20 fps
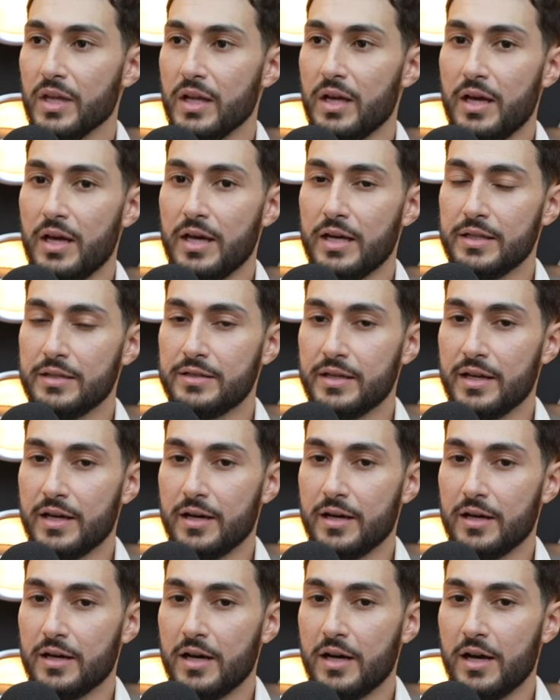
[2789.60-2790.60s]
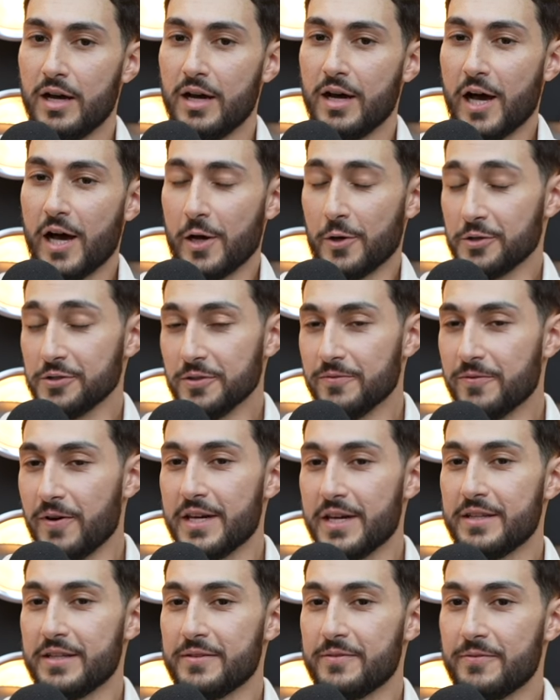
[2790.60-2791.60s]
and uh, i also
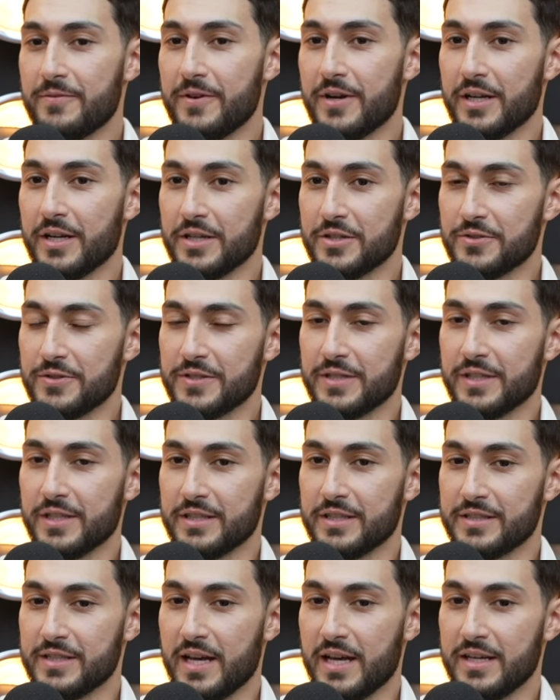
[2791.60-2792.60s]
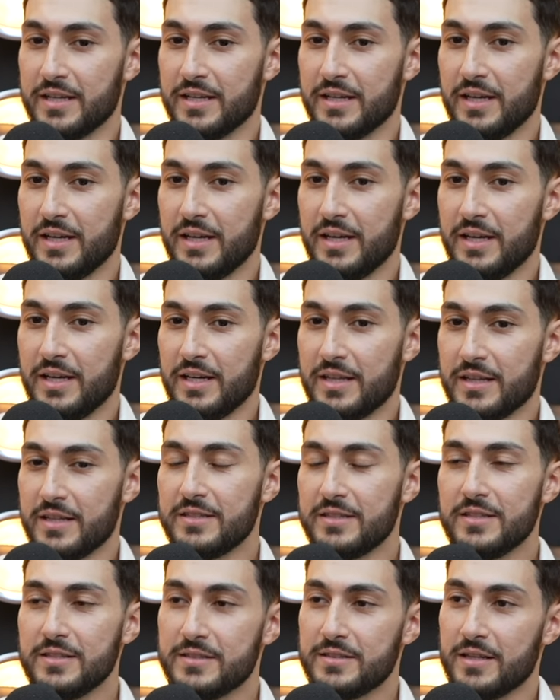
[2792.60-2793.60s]
find it very interesting is that this
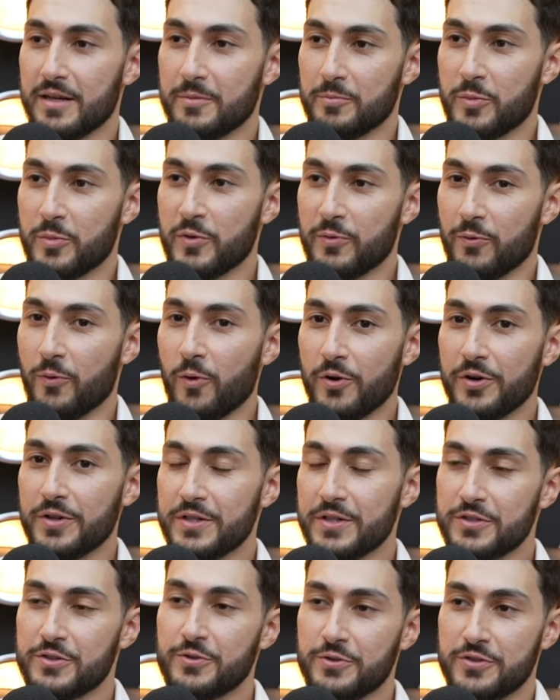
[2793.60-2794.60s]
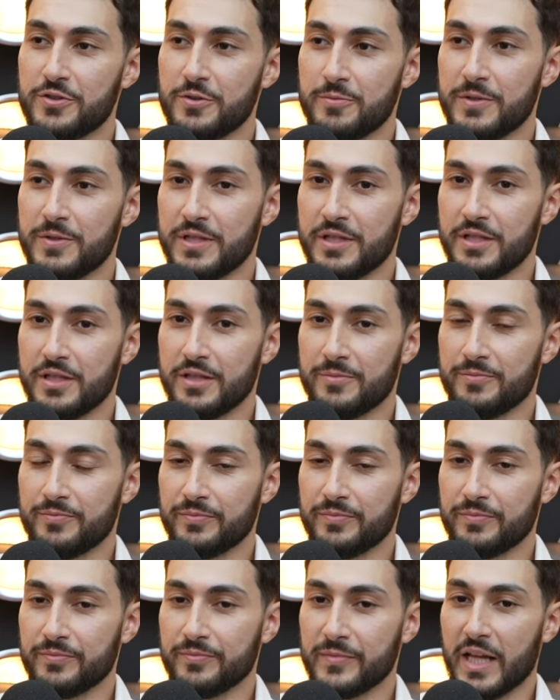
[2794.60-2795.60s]
is before this used to be
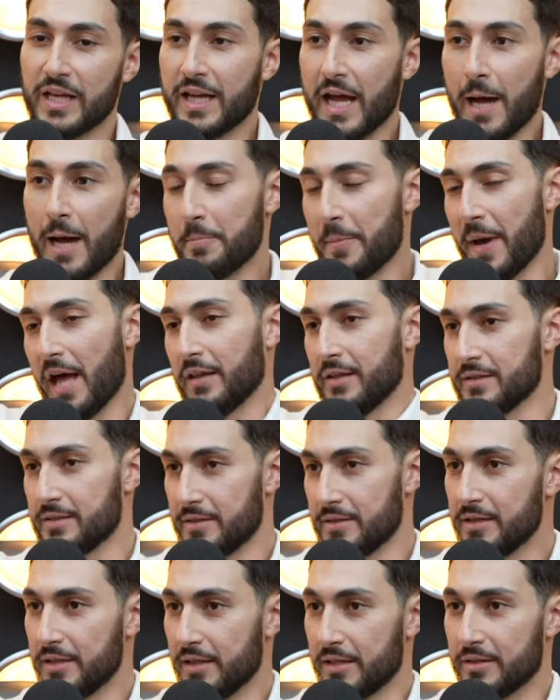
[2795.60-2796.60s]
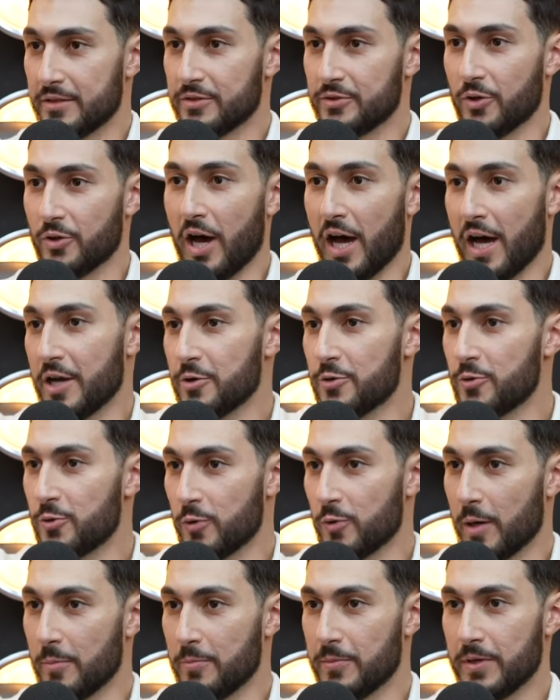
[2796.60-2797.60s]
like i'm palestinian so i grew
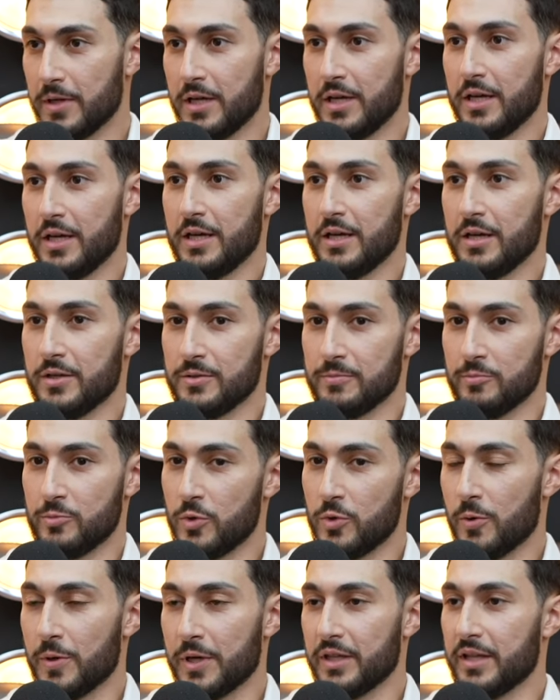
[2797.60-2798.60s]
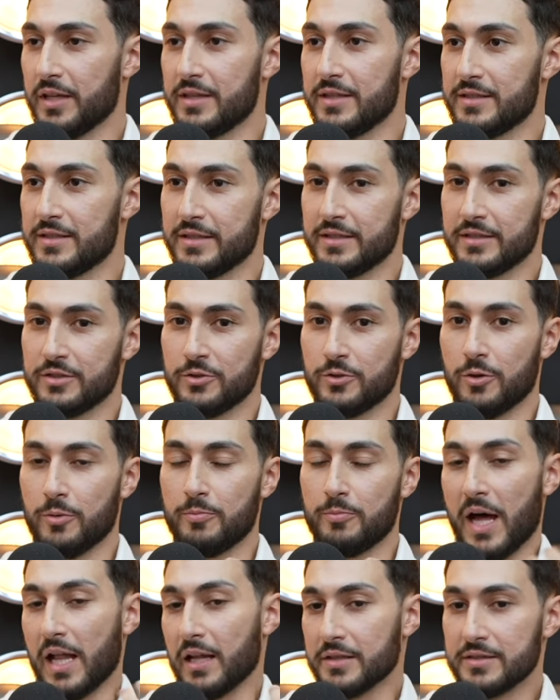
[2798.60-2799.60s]
up knowing that this is you know
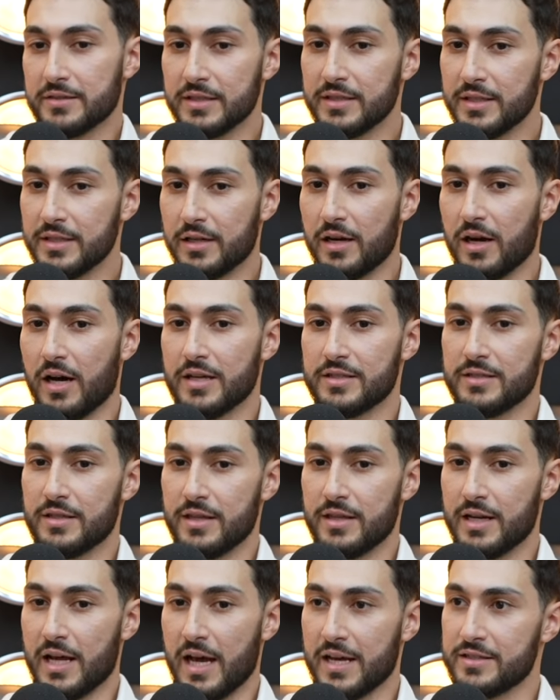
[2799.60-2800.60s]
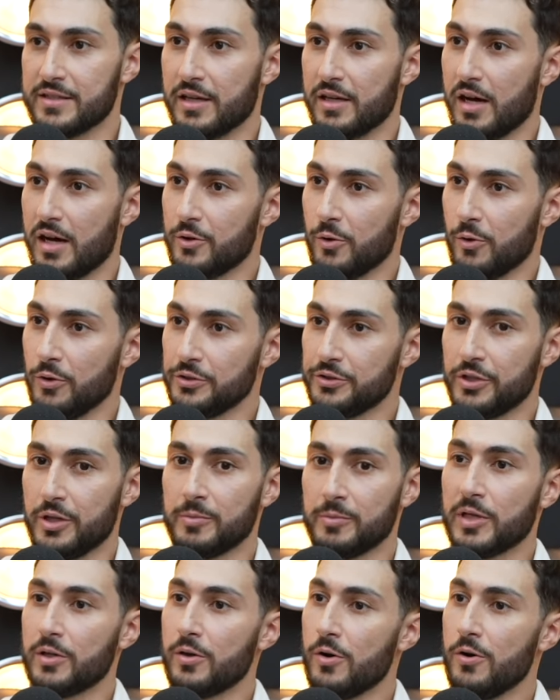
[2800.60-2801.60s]
palestinian cause and then as i got older i'm
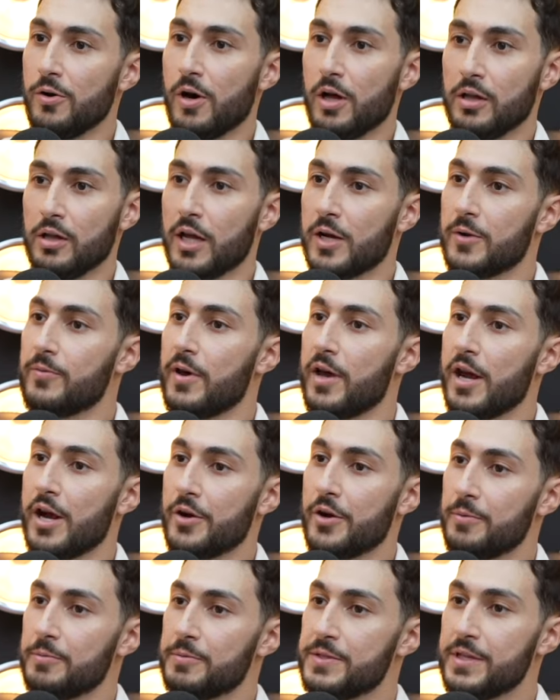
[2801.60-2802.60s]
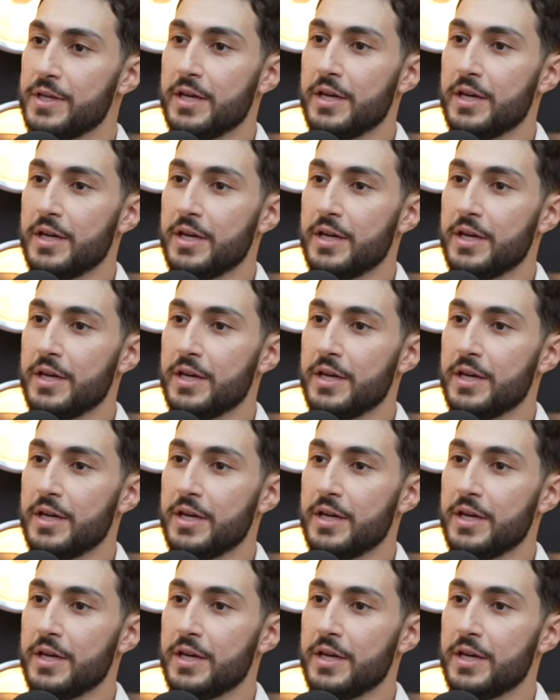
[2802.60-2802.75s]
like oh a lot of arabs